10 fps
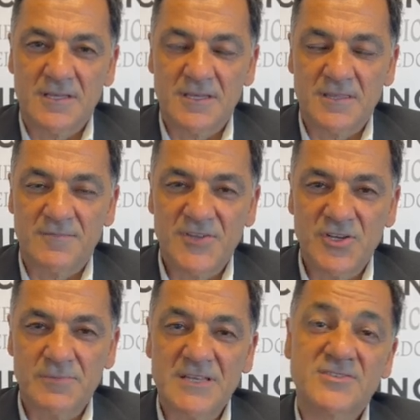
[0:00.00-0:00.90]
In the video
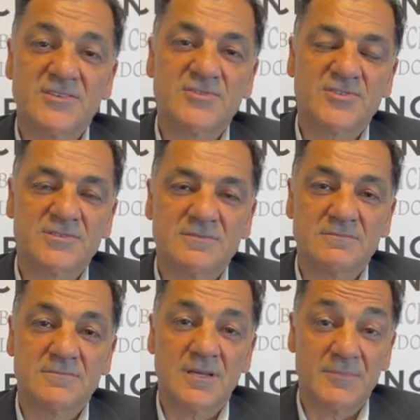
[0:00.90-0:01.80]
message,
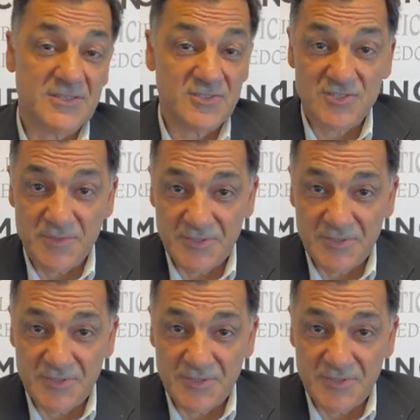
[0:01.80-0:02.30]
A Message to